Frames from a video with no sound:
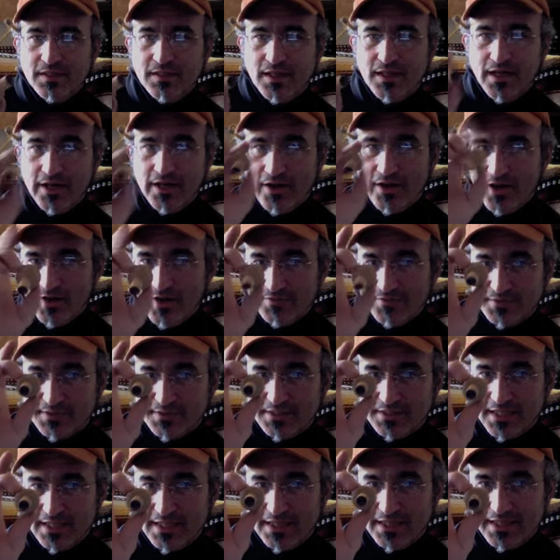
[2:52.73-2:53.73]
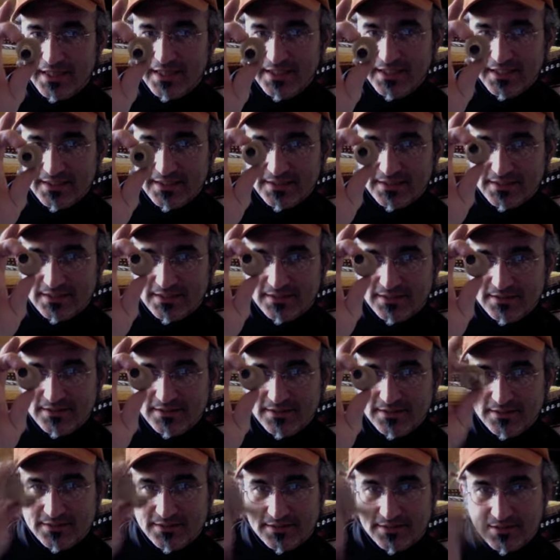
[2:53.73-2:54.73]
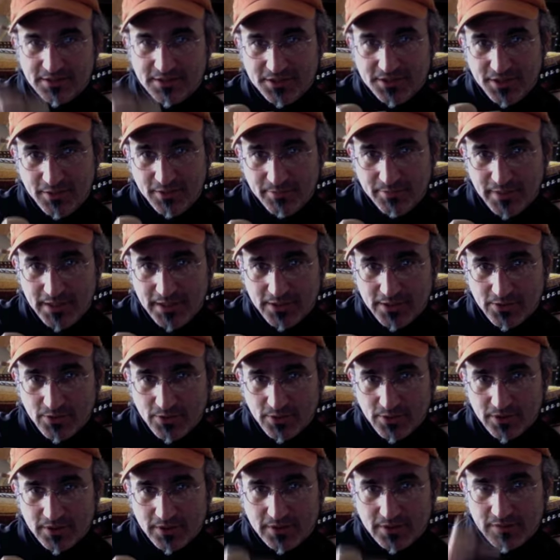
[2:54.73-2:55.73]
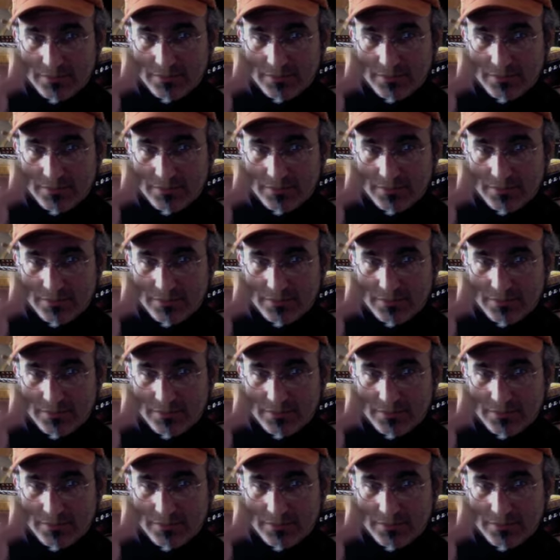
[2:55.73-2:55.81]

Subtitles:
I offset this. It's a champagne cork.